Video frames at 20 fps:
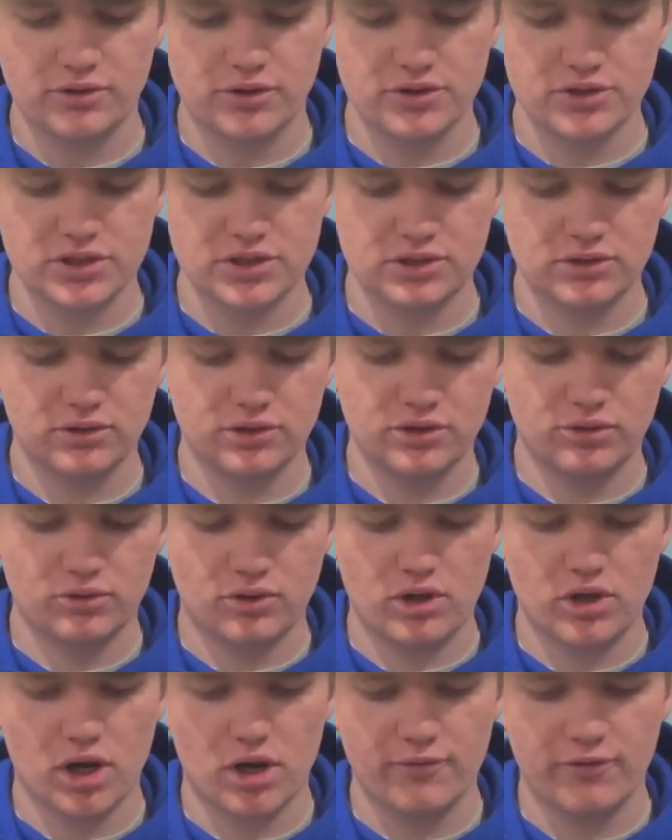there's this little
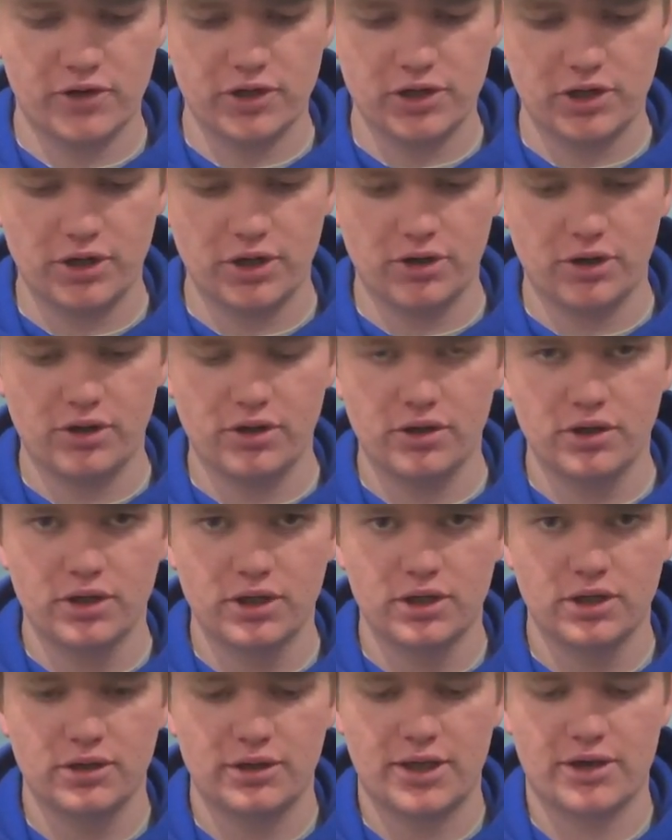cover here
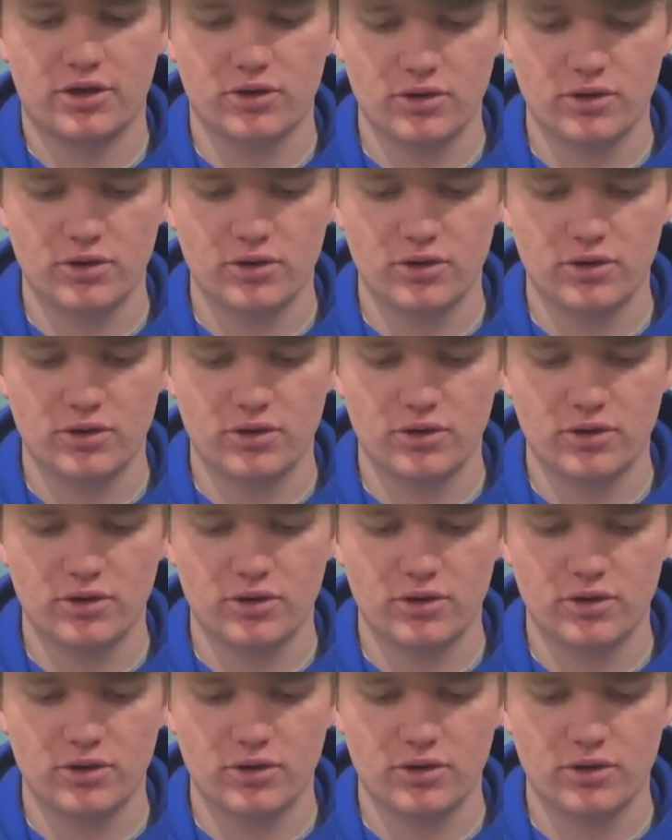that